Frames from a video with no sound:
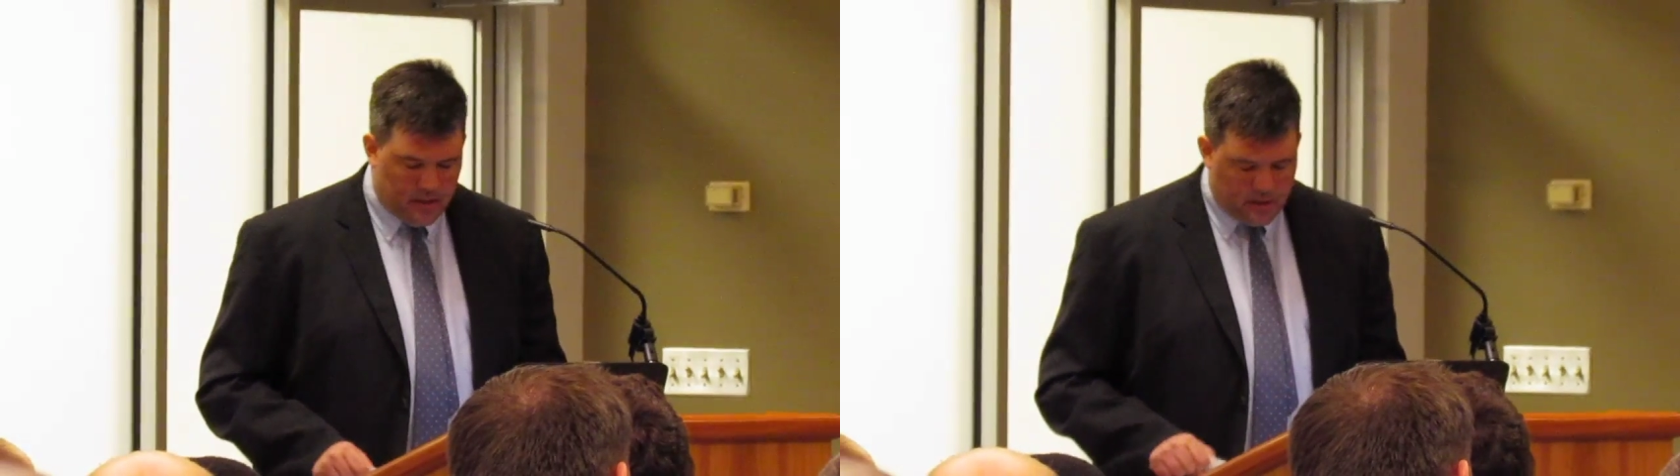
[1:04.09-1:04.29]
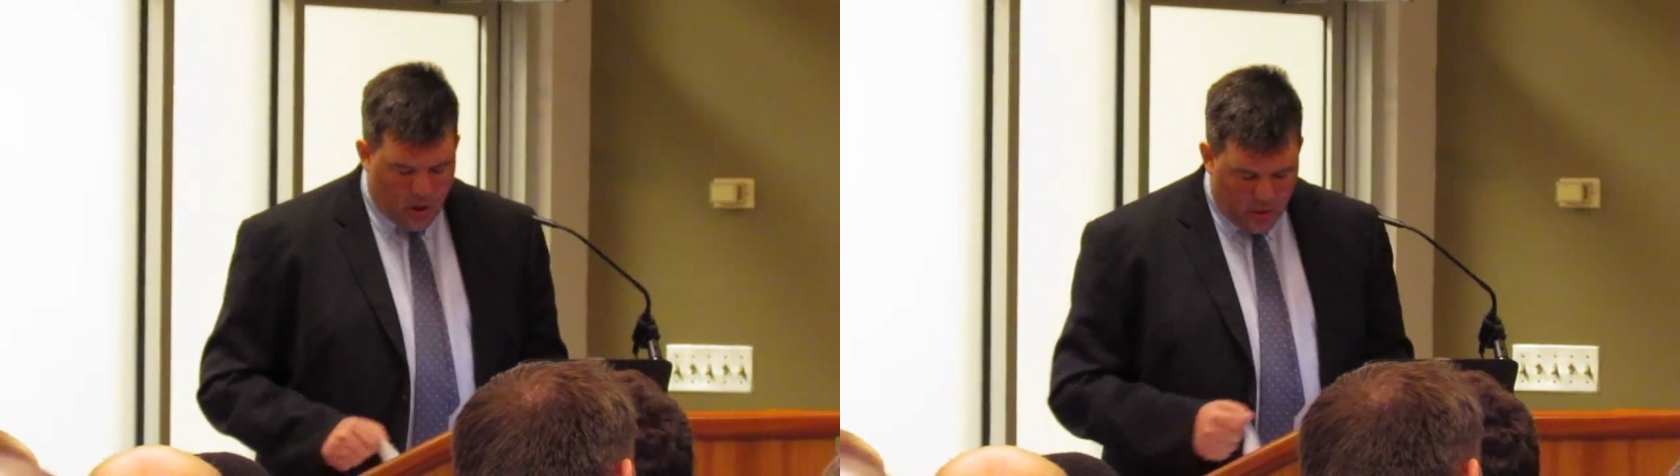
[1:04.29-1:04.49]

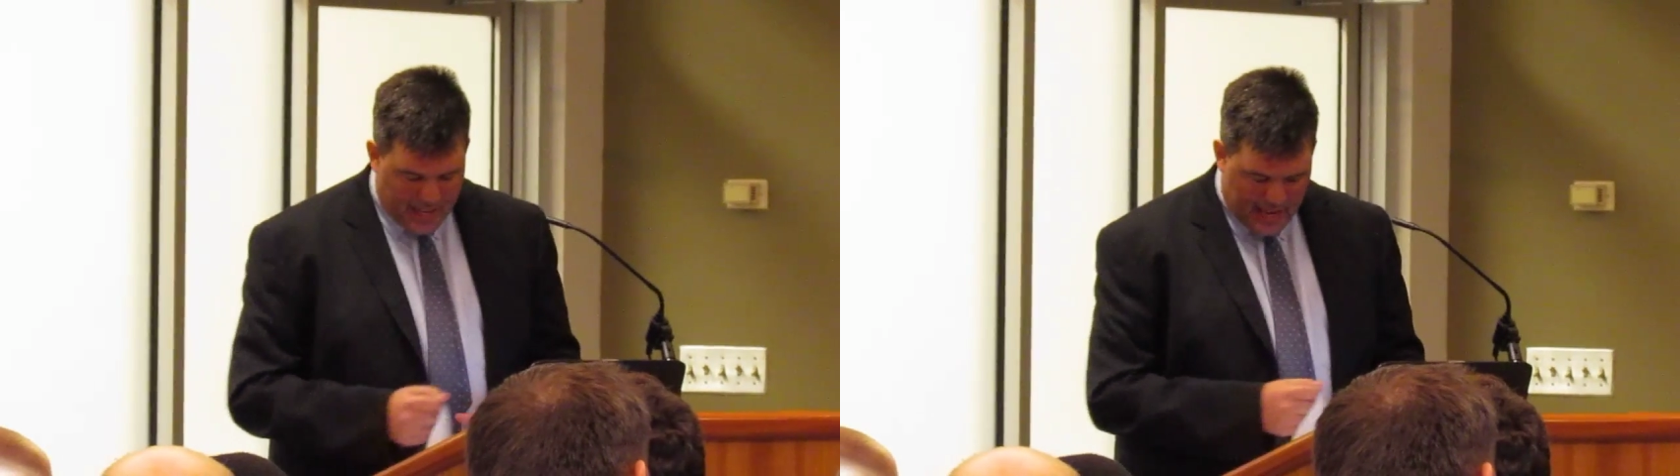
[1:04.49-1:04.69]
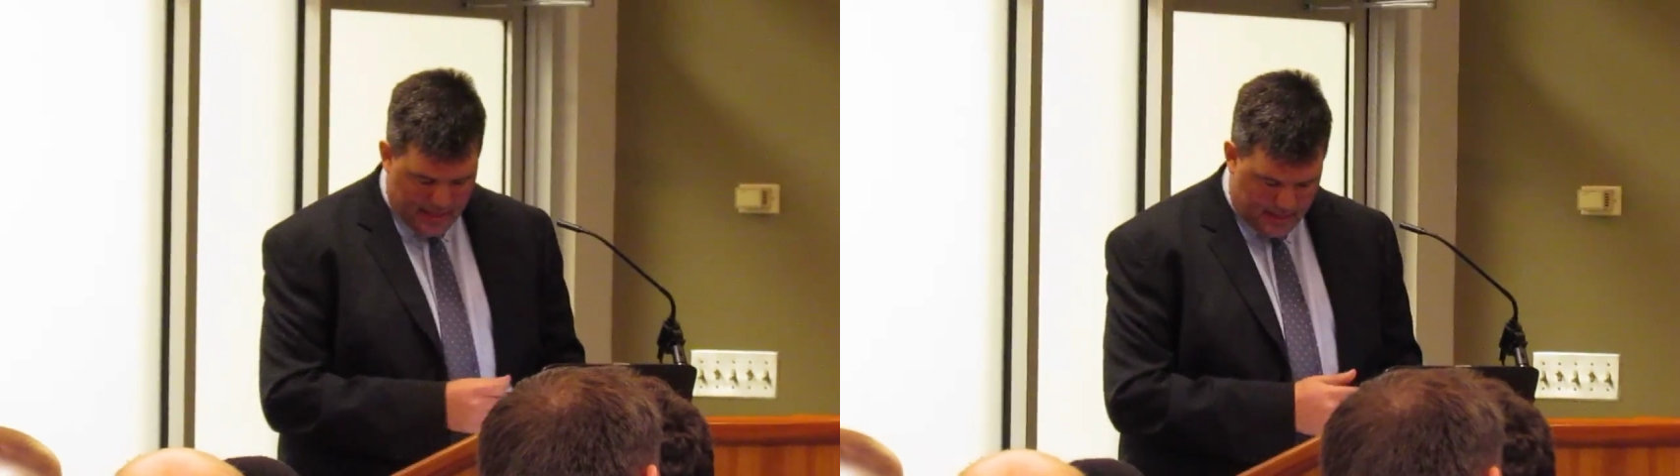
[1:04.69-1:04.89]

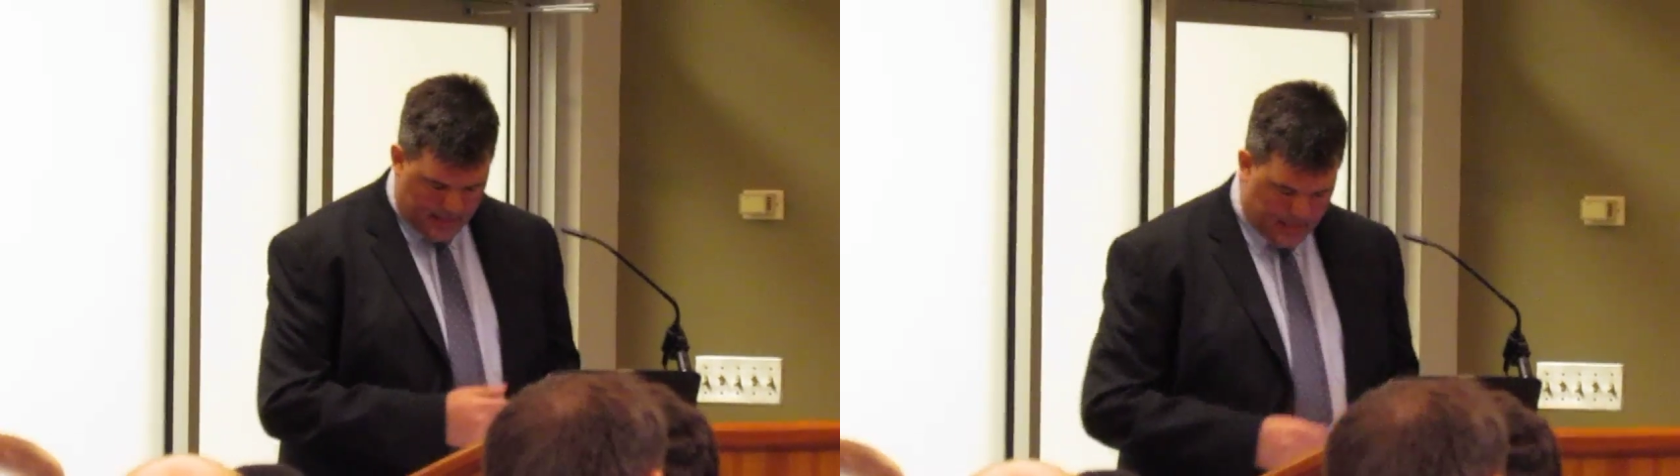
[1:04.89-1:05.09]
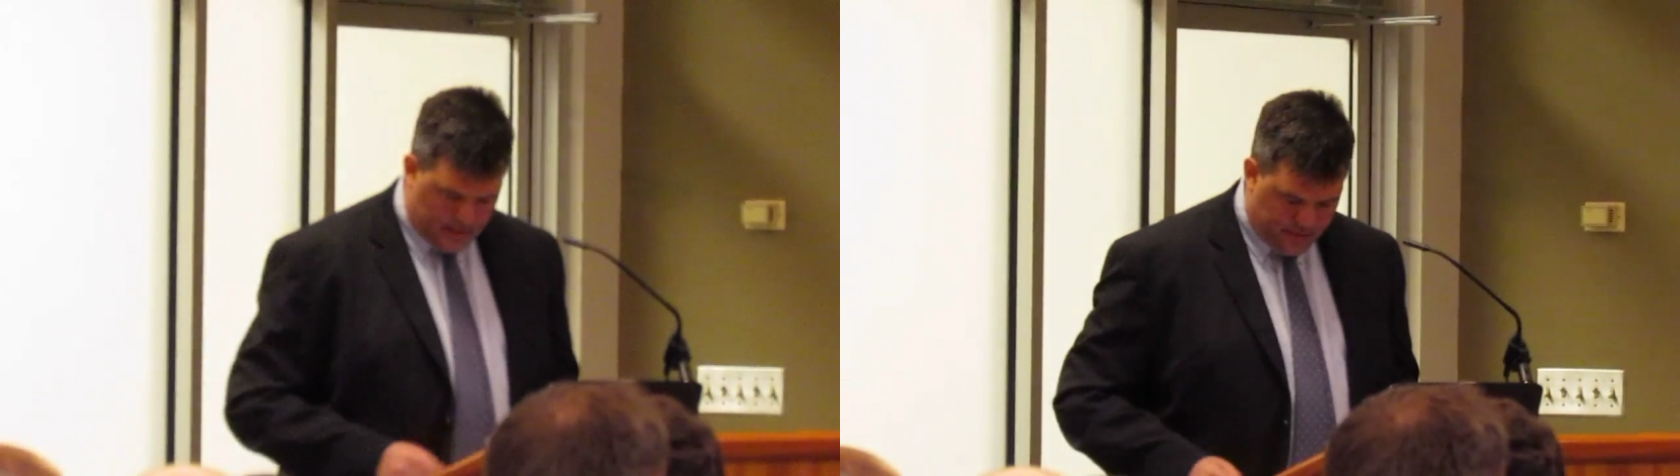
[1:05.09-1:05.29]
Knowing Anthony
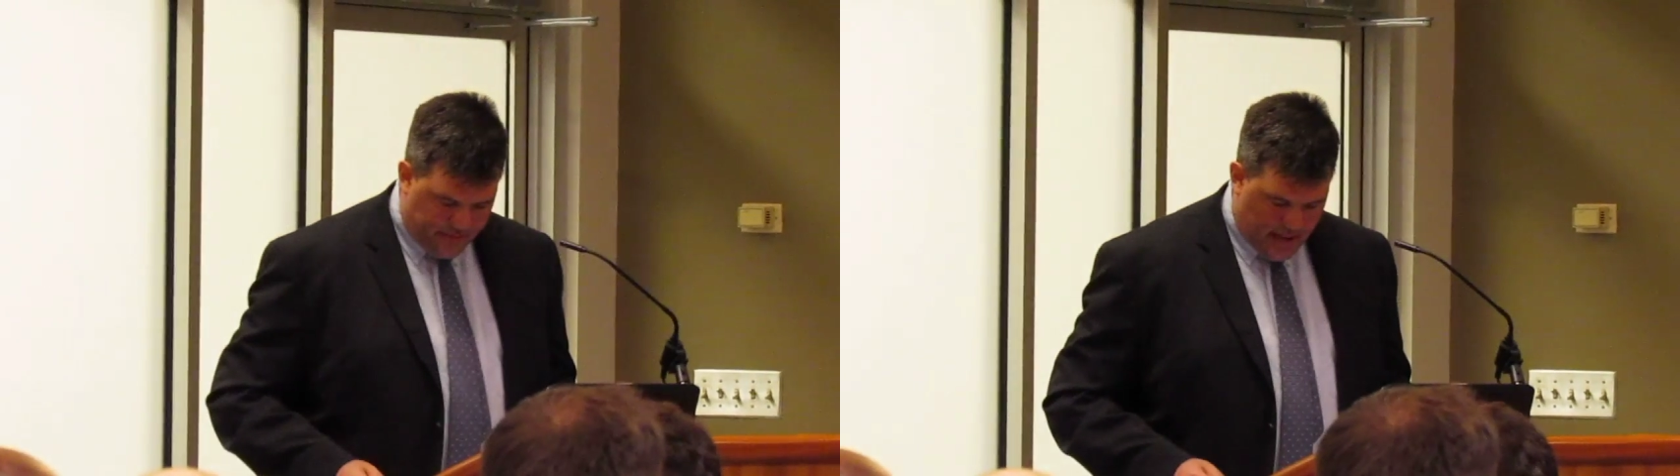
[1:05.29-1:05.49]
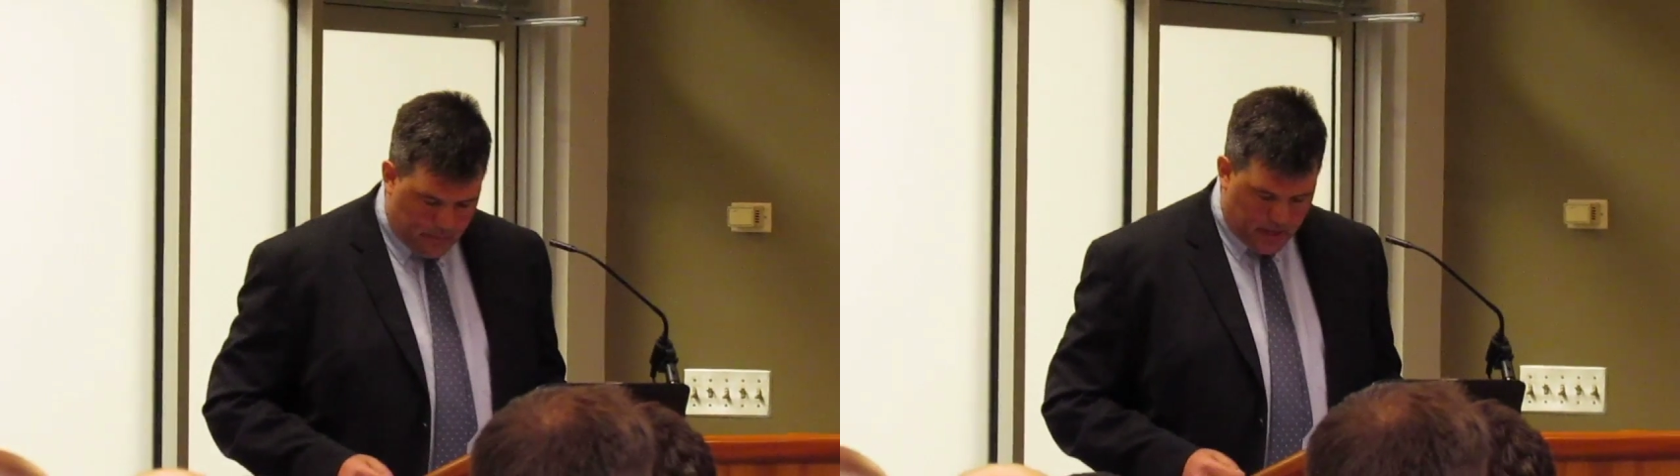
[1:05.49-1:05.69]
and his
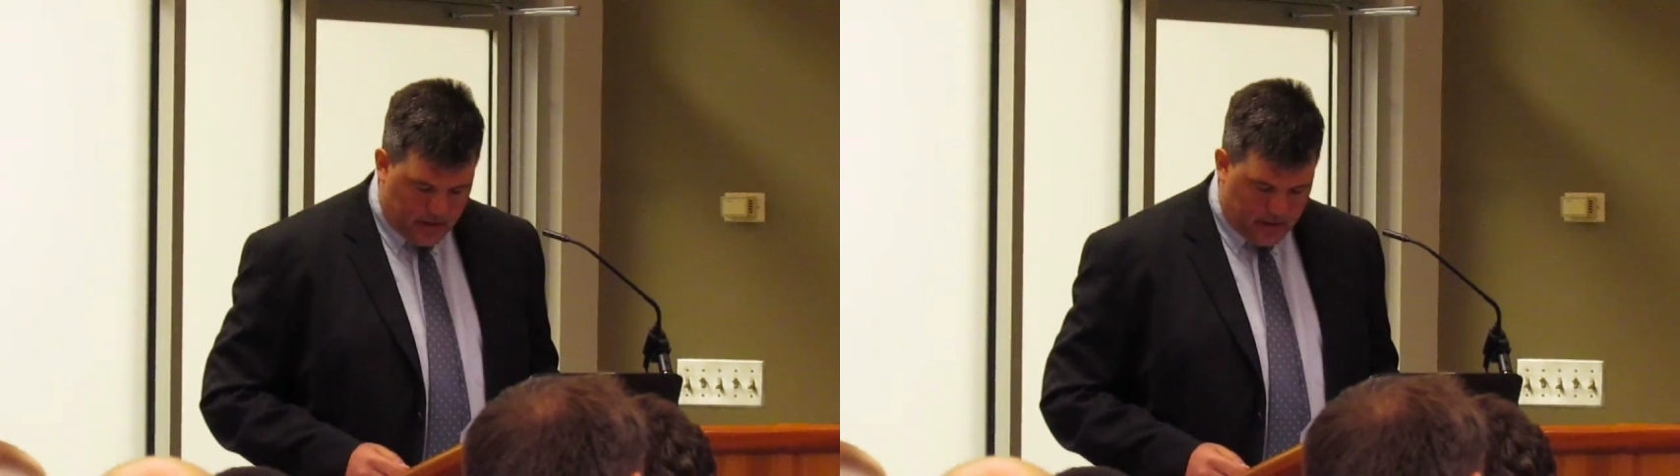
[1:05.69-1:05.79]
family,